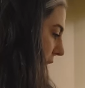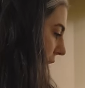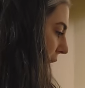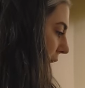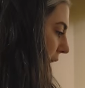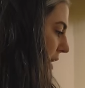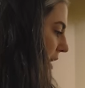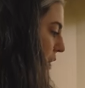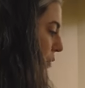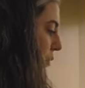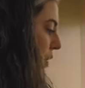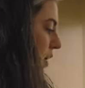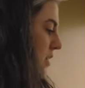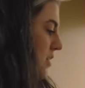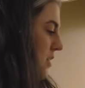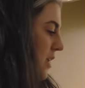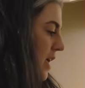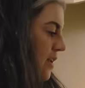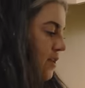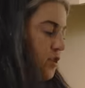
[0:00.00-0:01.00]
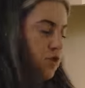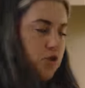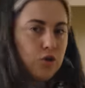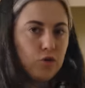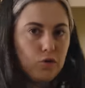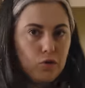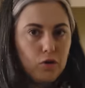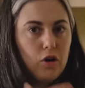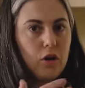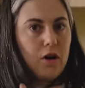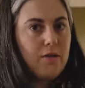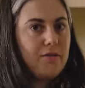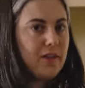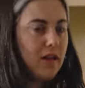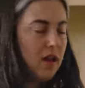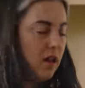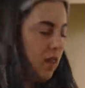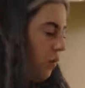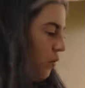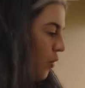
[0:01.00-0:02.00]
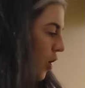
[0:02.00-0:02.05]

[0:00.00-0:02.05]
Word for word: and I want it to cook off a lot of the